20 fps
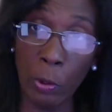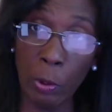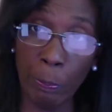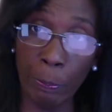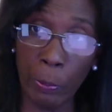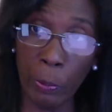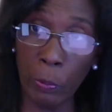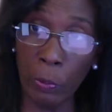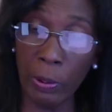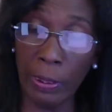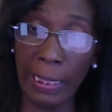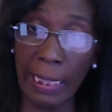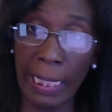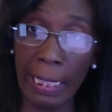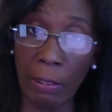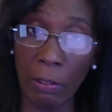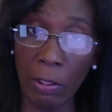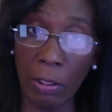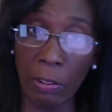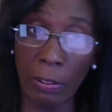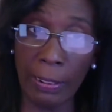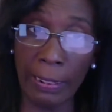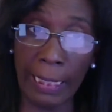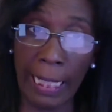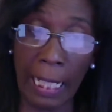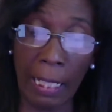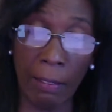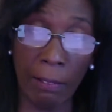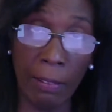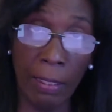Your pull's now gone
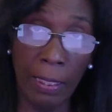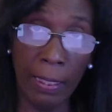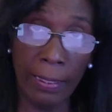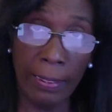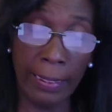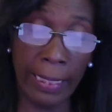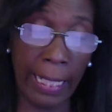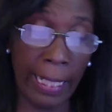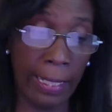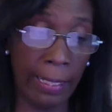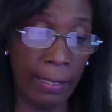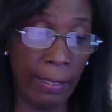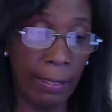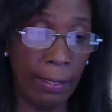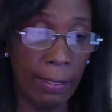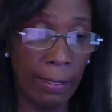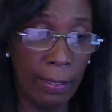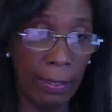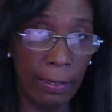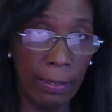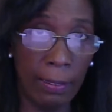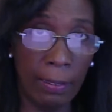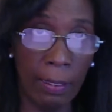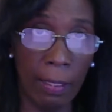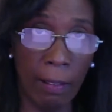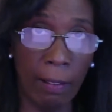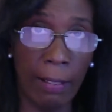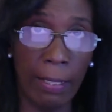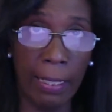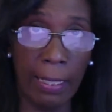down 10,
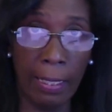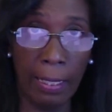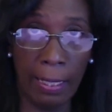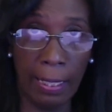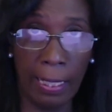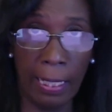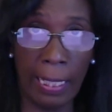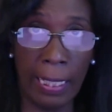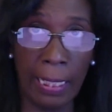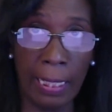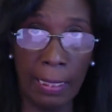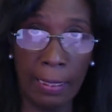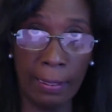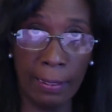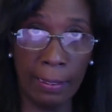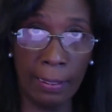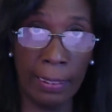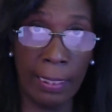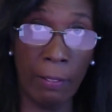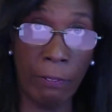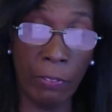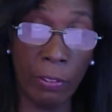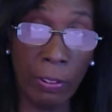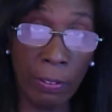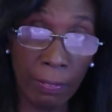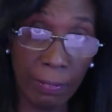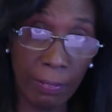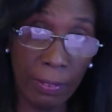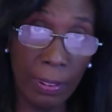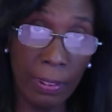9, 8,
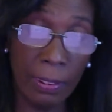7.